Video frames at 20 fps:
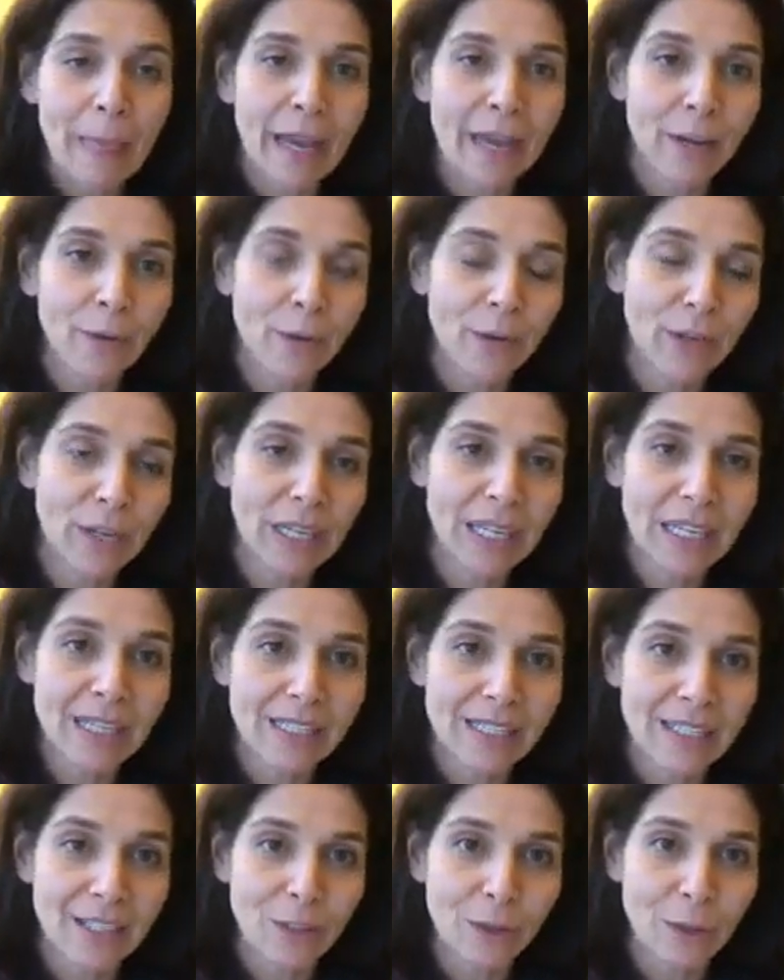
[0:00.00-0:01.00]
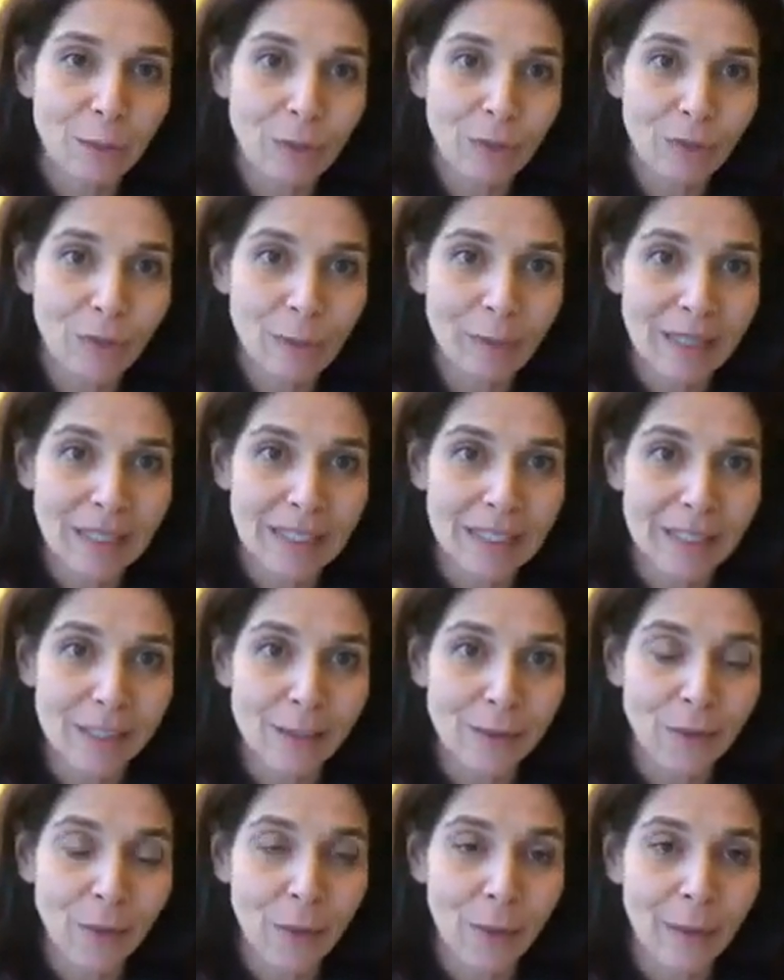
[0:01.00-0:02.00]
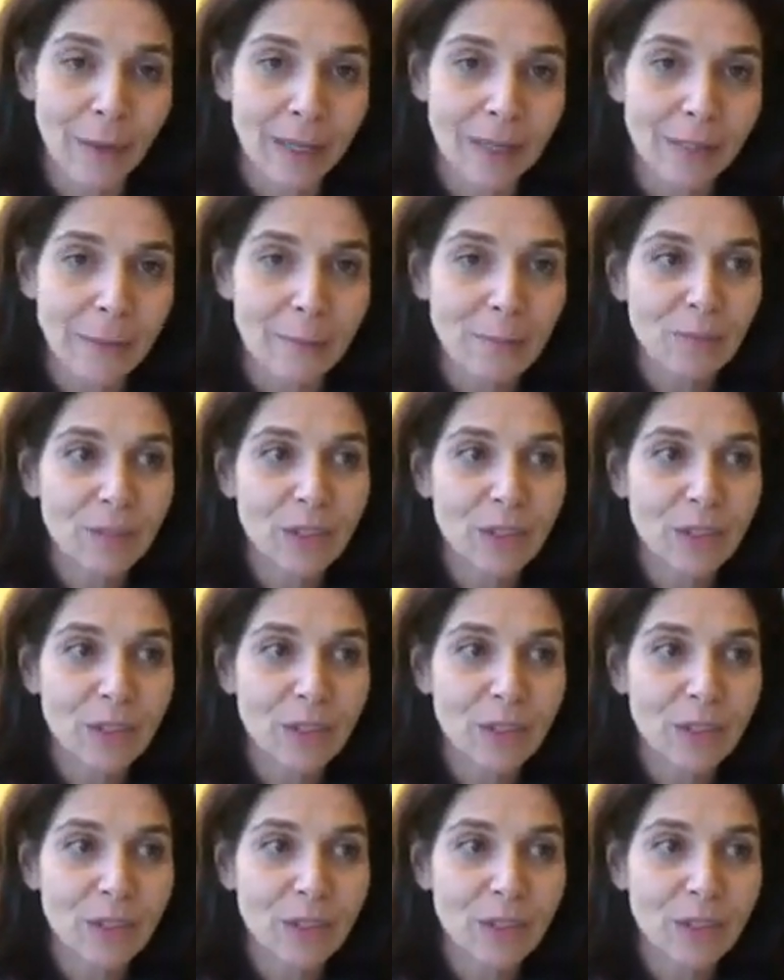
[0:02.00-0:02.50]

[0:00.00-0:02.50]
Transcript: in order to continue to move your business forward.